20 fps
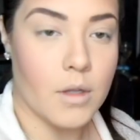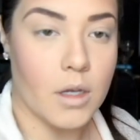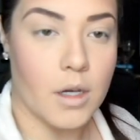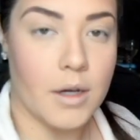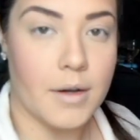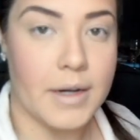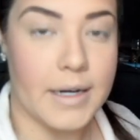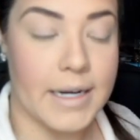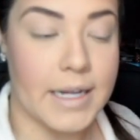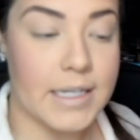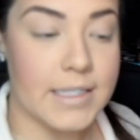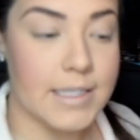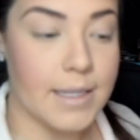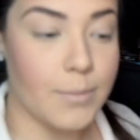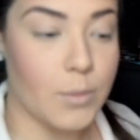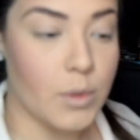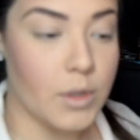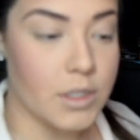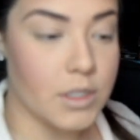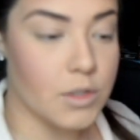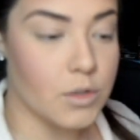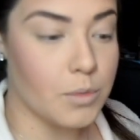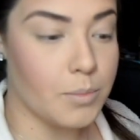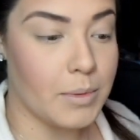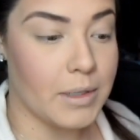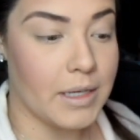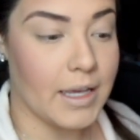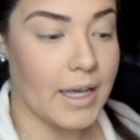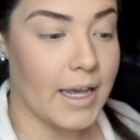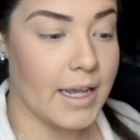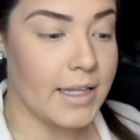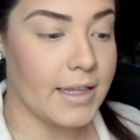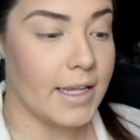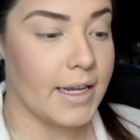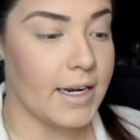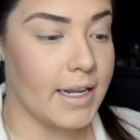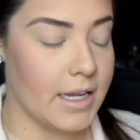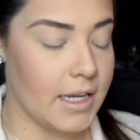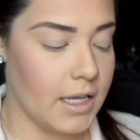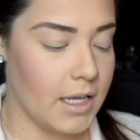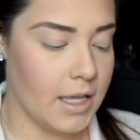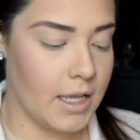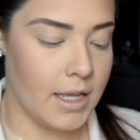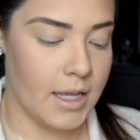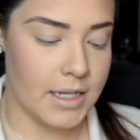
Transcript: Alright, next I'm going to be highlighting,